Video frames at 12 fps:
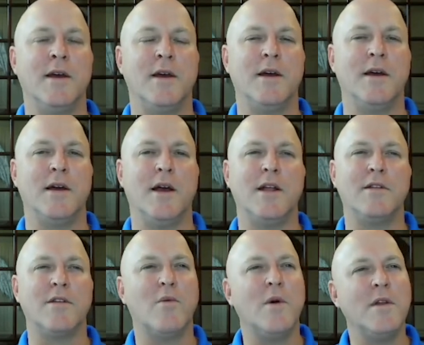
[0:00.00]
And
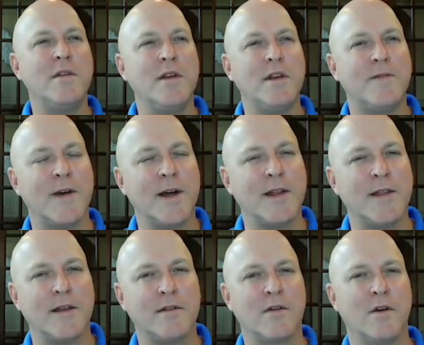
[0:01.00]
so once you define
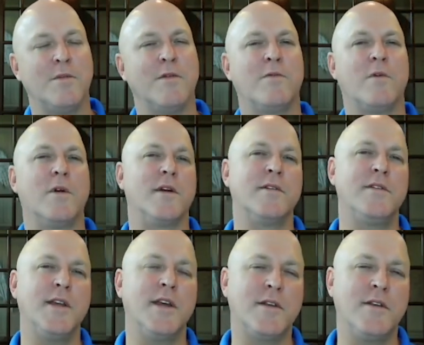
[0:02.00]
that scope of work,
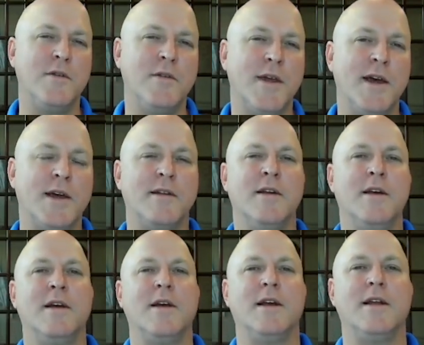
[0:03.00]
stick to that
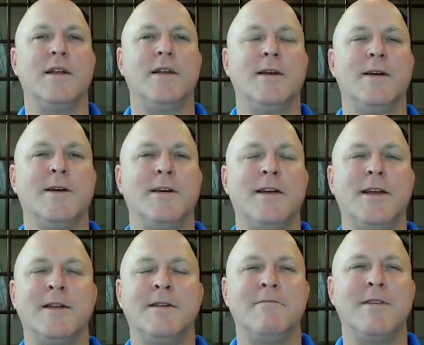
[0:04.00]

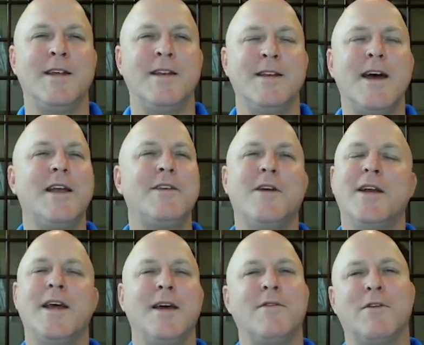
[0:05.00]
and not try
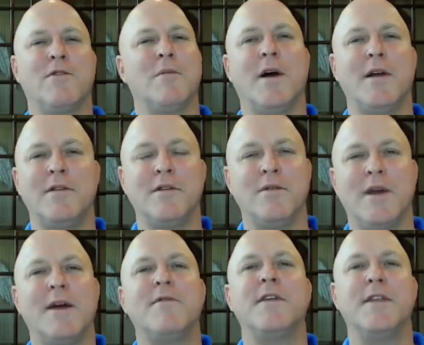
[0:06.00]
to have the robot do
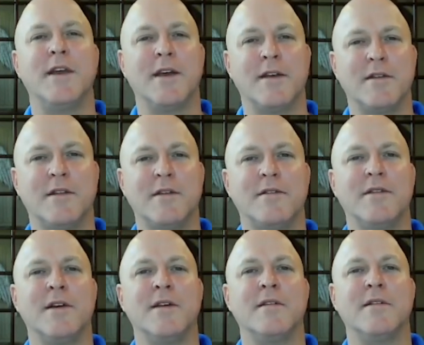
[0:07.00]
everything under the
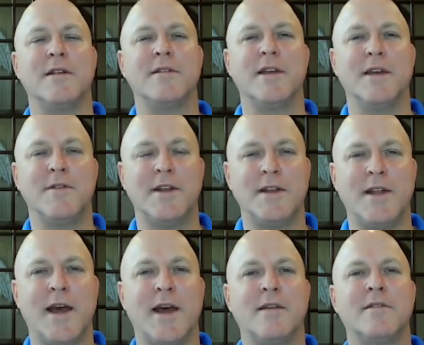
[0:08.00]
sun. Let's give it a
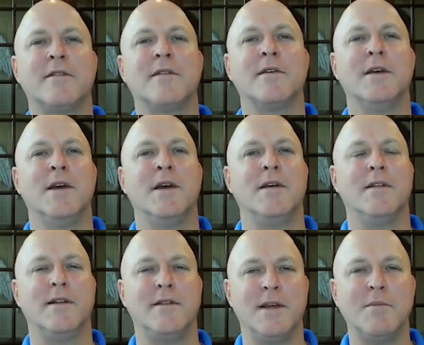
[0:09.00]
task.
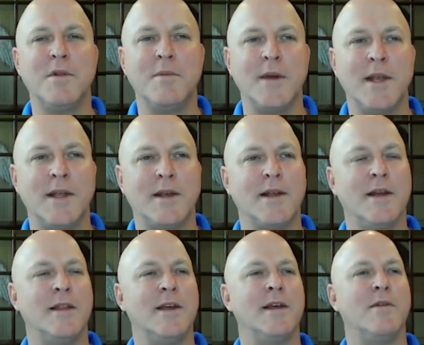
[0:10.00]
Let's implement it.
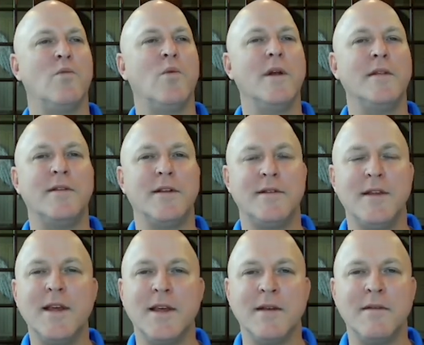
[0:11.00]
And then once it's
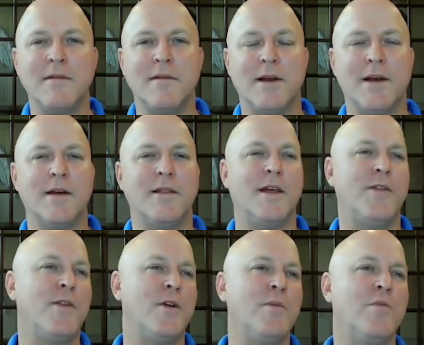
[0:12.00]
in,
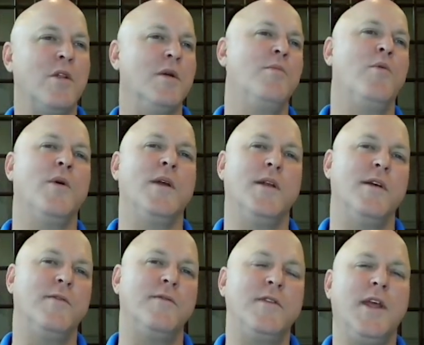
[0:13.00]
that 3rd bullet point
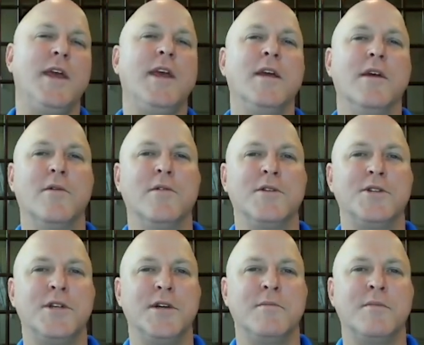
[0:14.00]
of taking
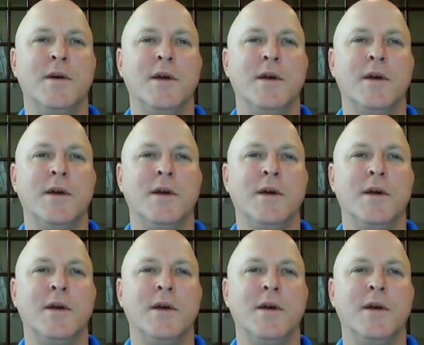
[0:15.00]
ownership.